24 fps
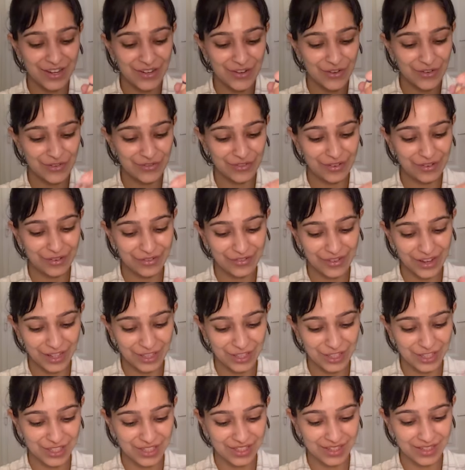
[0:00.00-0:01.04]
know for a fact
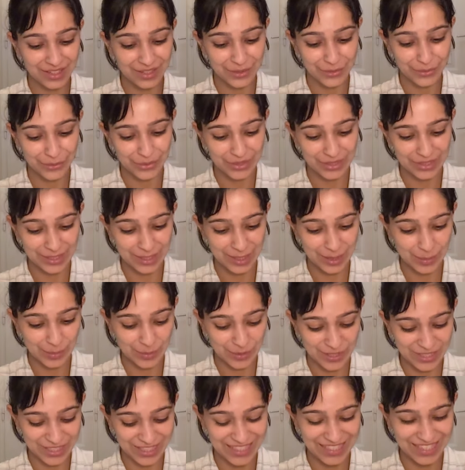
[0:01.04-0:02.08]
she's gonna really
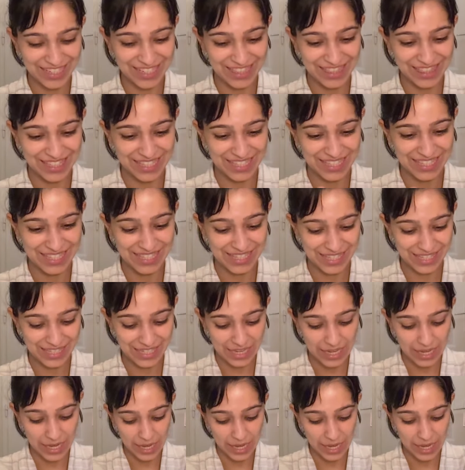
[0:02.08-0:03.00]
appreciate this.